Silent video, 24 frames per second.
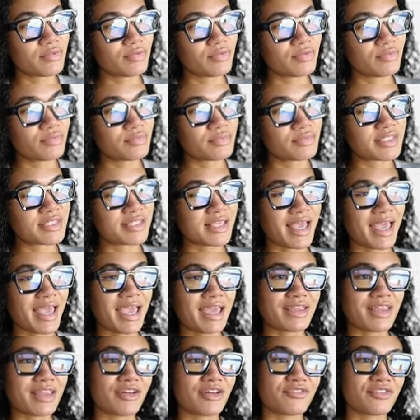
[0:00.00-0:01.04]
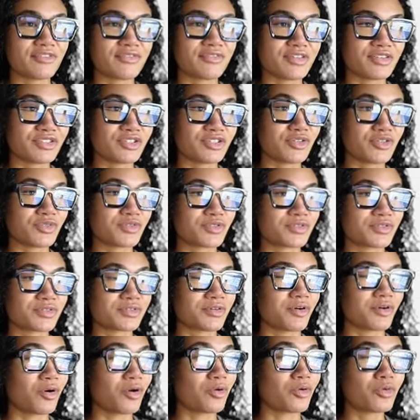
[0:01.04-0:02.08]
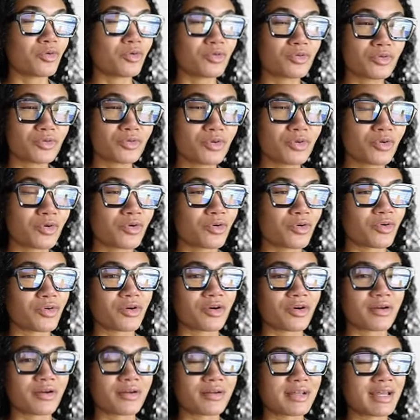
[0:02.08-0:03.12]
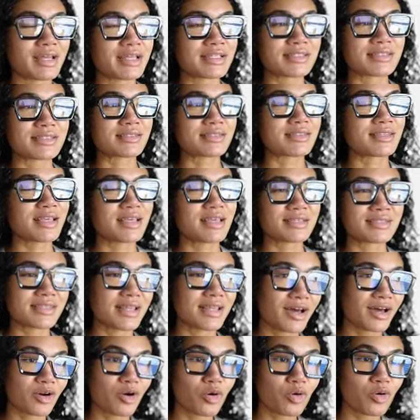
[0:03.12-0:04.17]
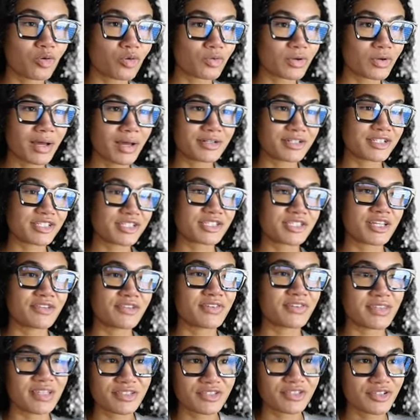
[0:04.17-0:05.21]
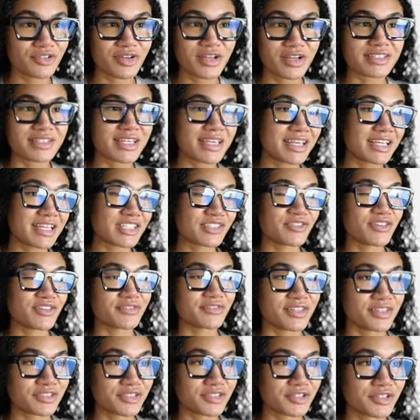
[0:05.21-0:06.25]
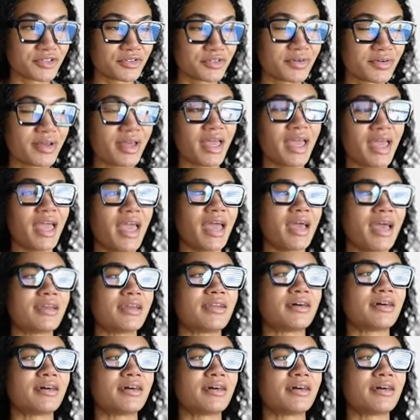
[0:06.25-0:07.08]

saying that 52 is old, or it's not old. I just said 52 because he is 52. And